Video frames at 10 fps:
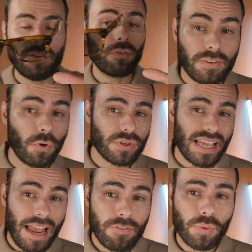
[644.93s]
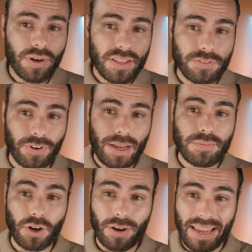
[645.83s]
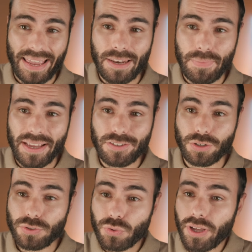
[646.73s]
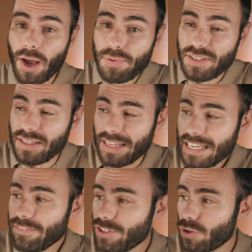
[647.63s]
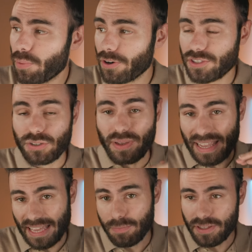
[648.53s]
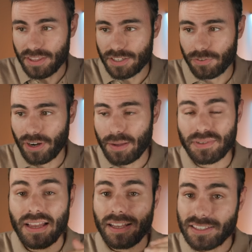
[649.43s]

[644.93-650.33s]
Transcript: But of course, every one of these frames are handmade, so it's really up to the individual person who handmade these frames.